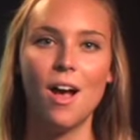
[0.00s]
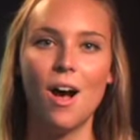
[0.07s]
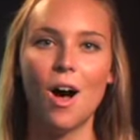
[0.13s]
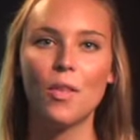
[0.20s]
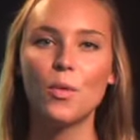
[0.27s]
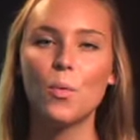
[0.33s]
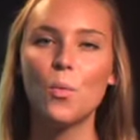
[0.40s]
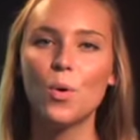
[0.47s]

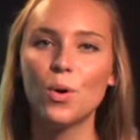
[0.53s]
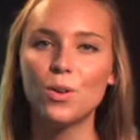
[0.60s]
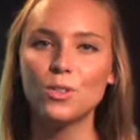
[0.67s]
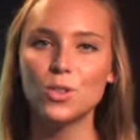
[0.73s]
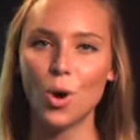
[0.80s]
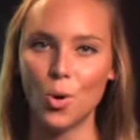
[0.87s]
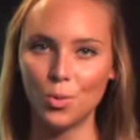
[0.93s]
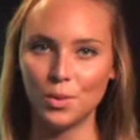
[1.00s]
on the
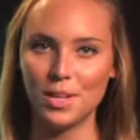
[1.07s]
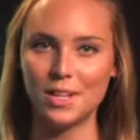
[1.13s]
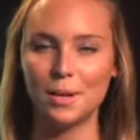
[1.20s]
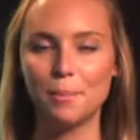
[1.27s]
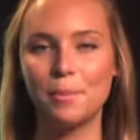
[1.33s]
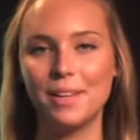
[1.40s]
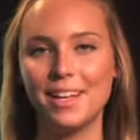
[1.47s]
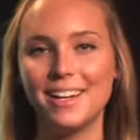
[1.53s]
world's only
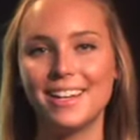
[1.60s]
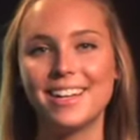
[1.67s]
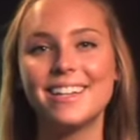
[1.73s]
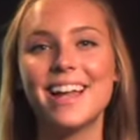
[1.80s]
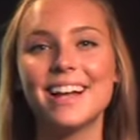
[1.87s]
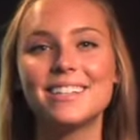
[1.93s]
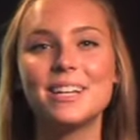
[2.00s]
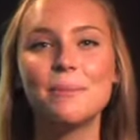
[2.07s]
complete
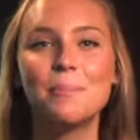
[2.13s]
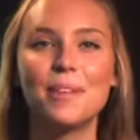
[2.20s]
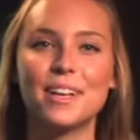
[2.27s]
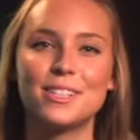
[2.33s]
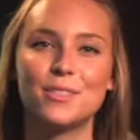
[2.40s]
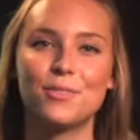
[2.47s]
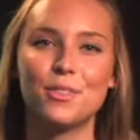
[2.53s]
connecting place